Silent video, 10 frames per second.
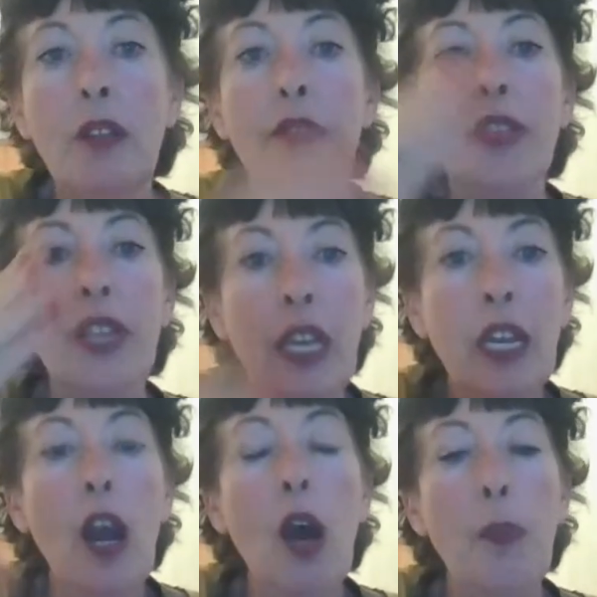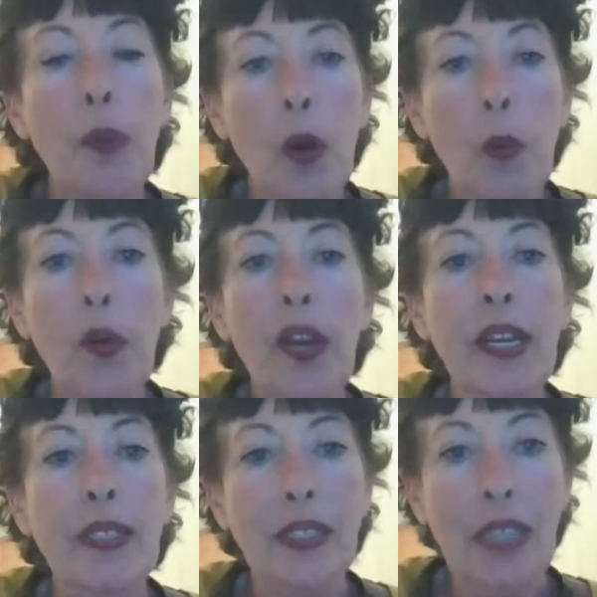the
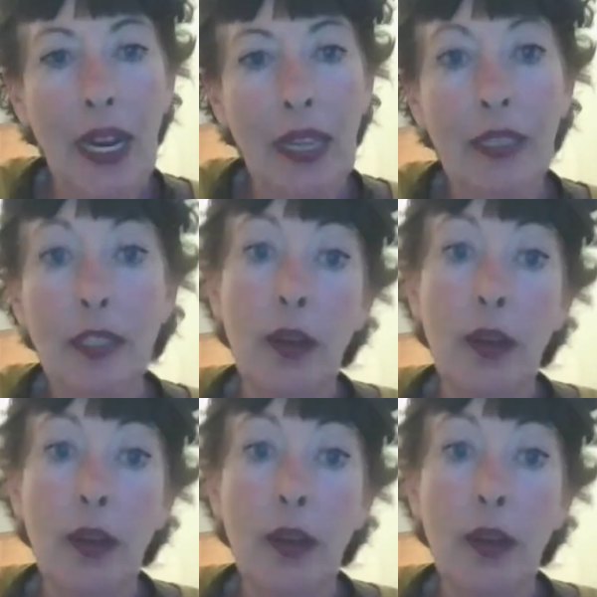appropriate stylist.